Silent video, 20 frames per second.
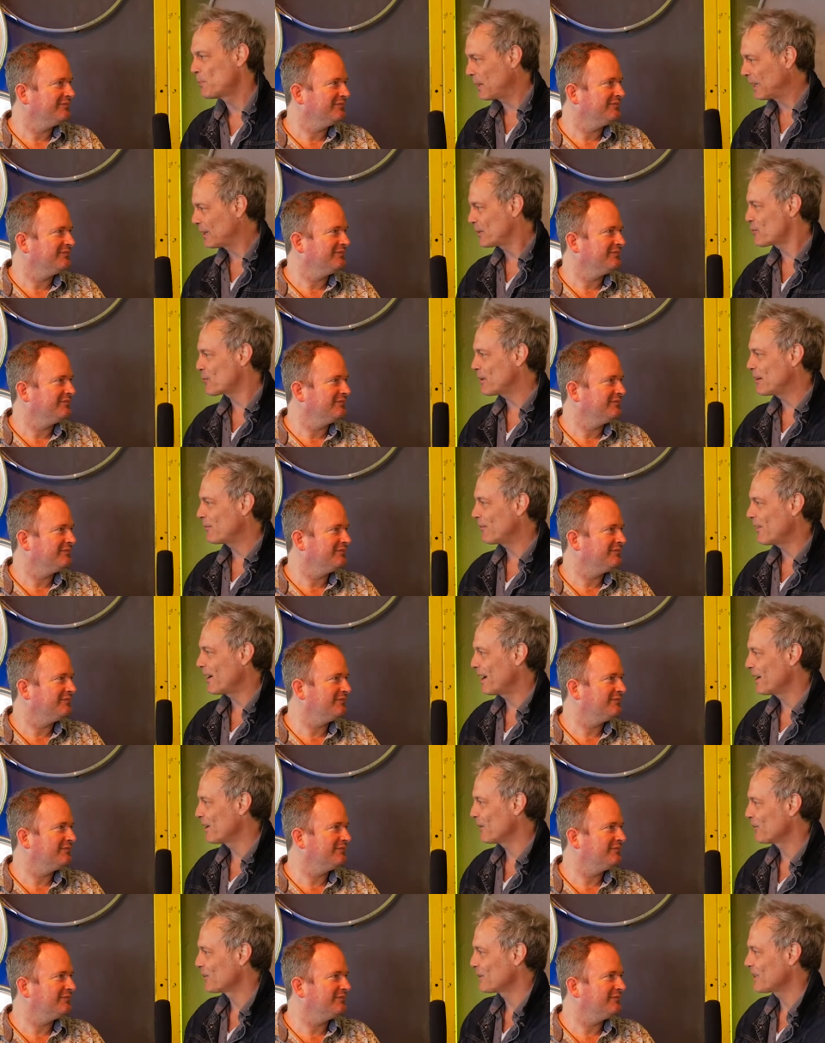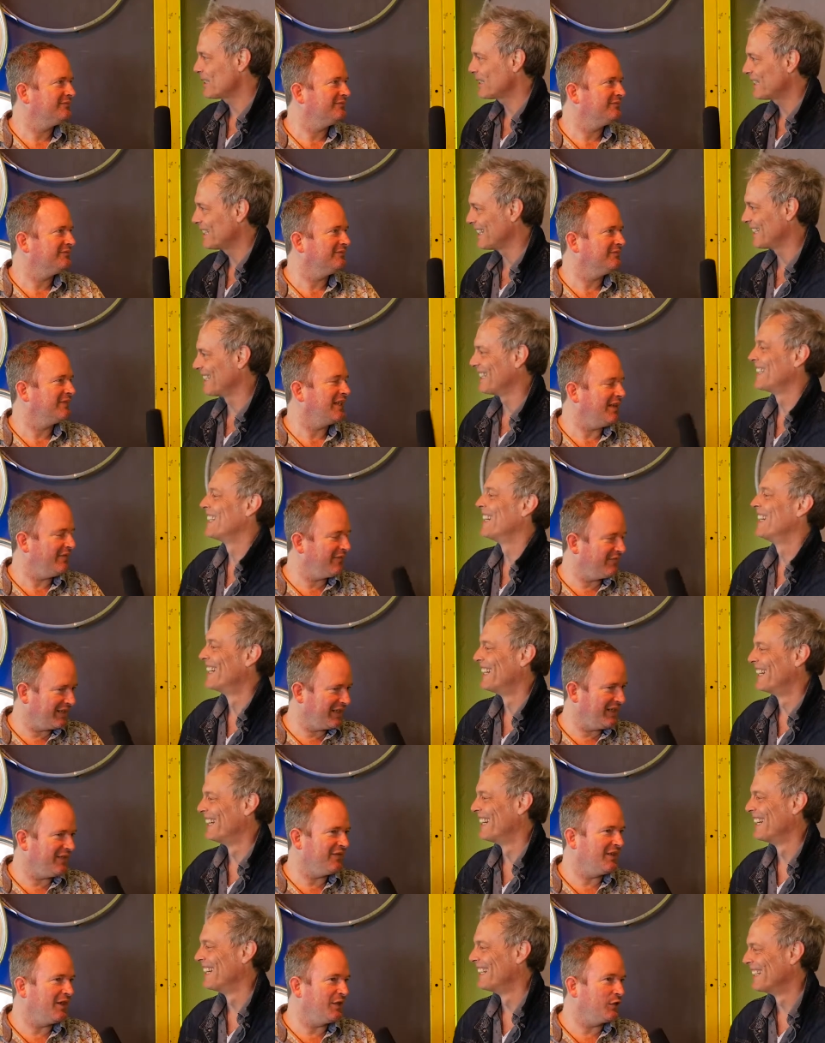Speaker 1: big tree fan, obviously.
Speaker 2: Yep,
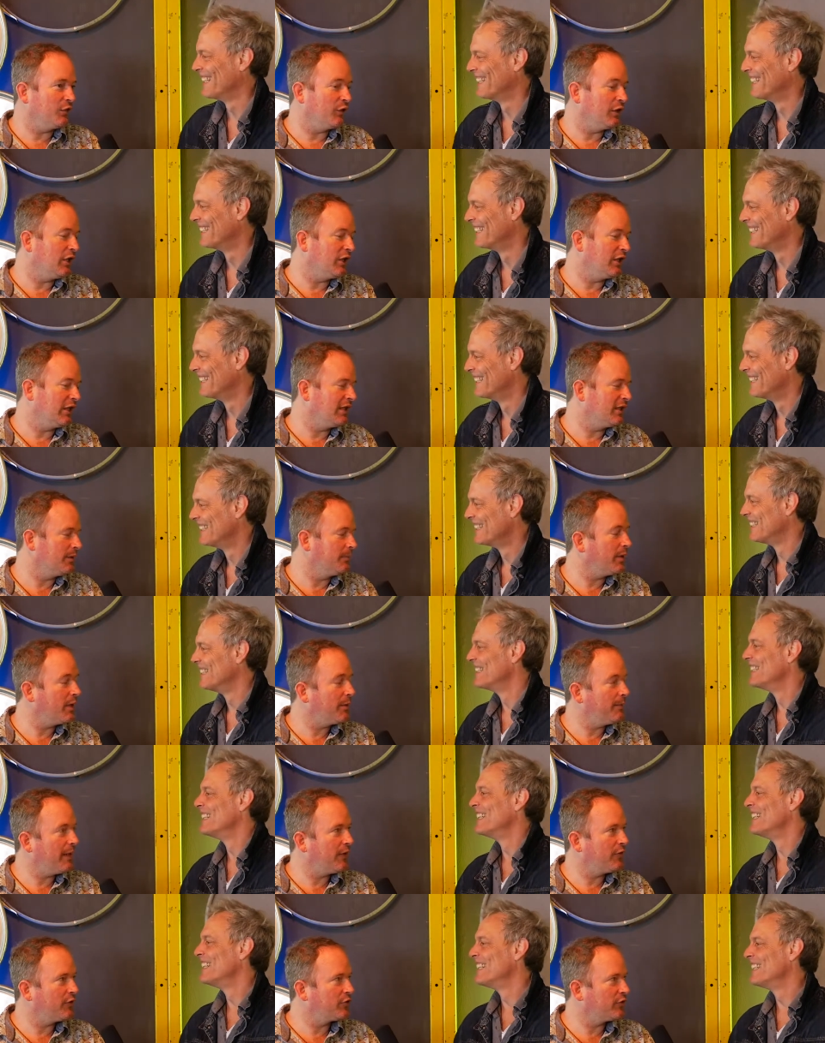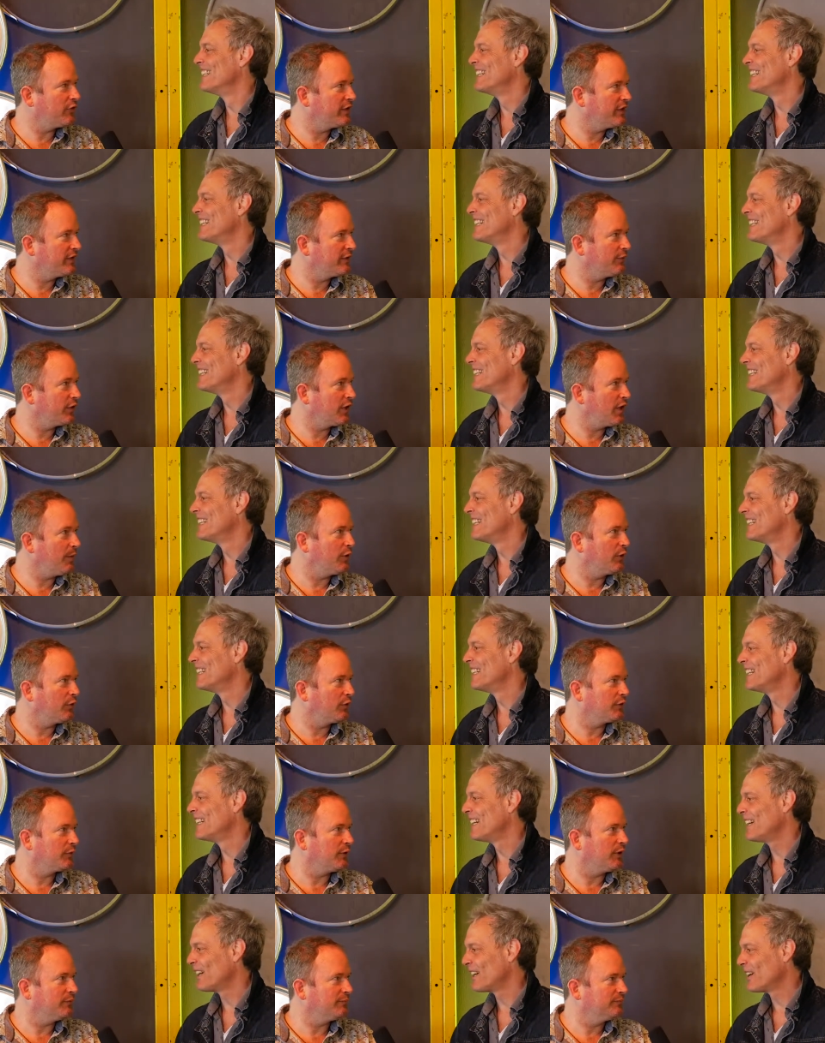yep, and you'll learn a little bit about the trees if you come along
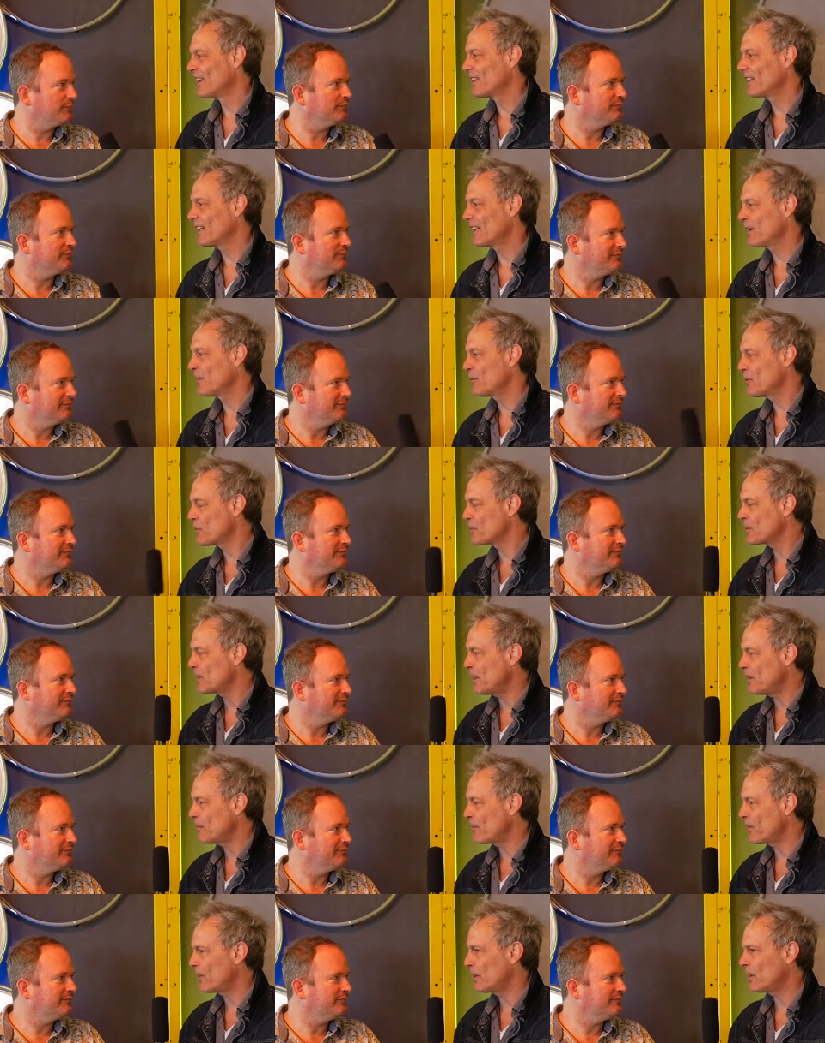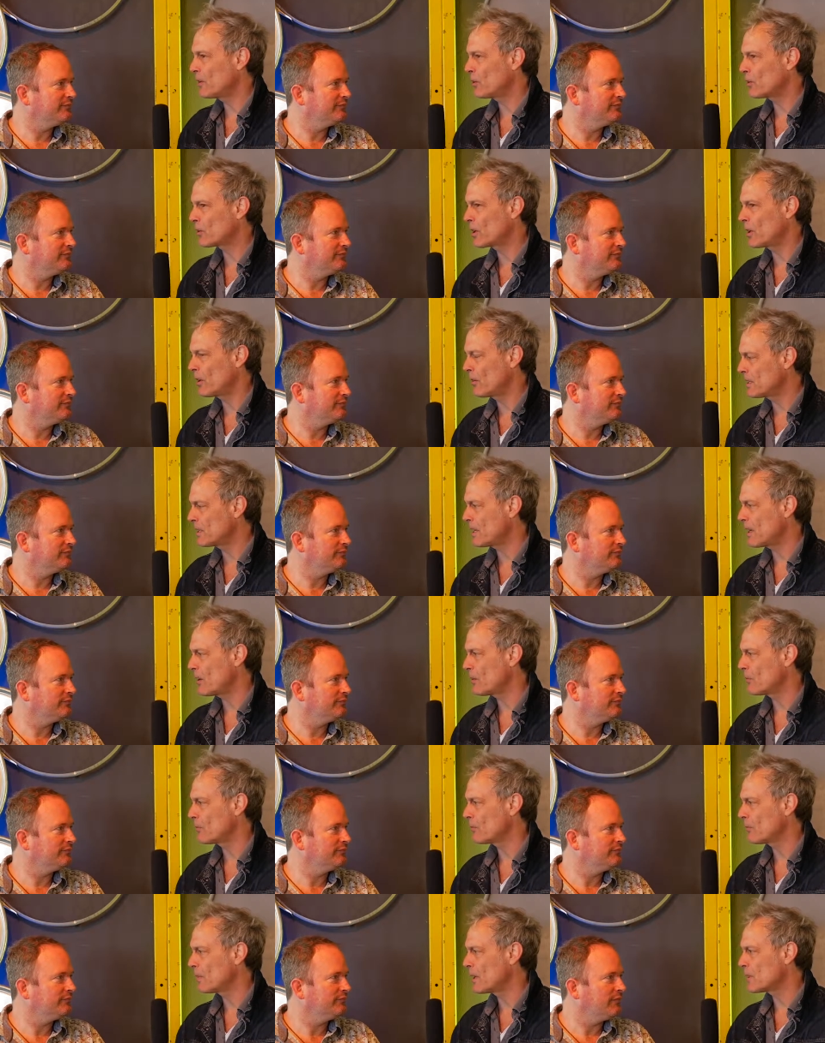as well.
Speaker 1: Okay, what was the name of the, your current
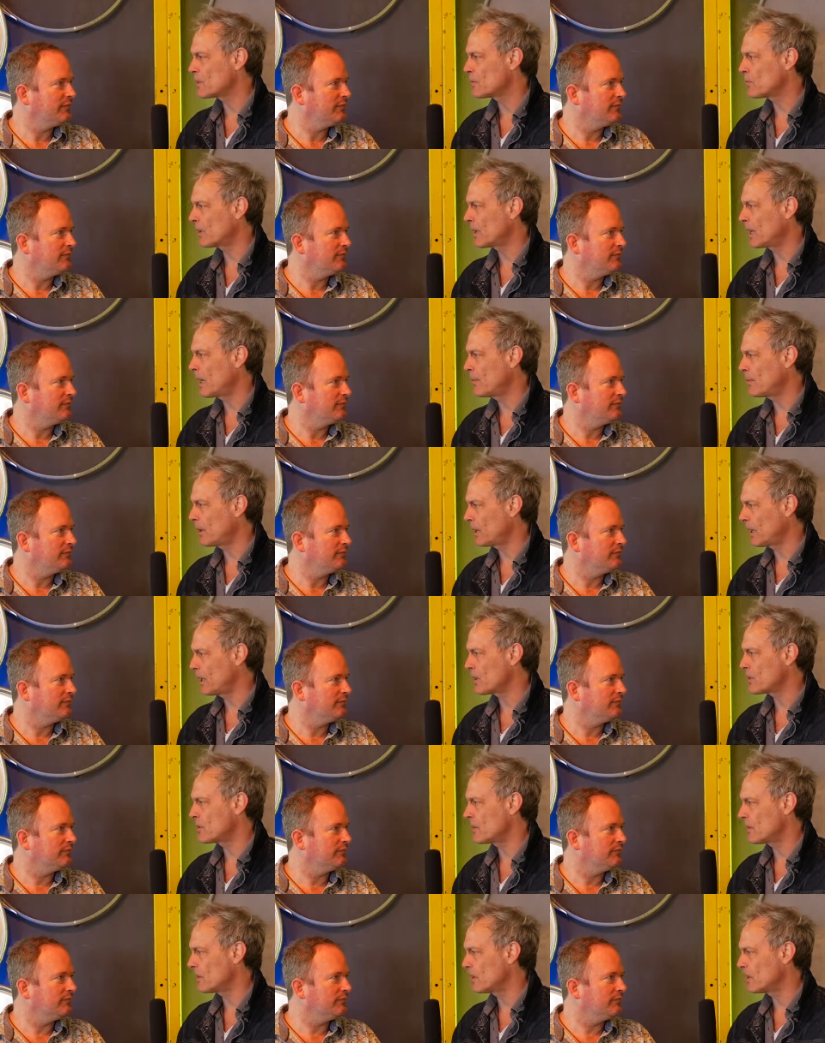album? That came out last year,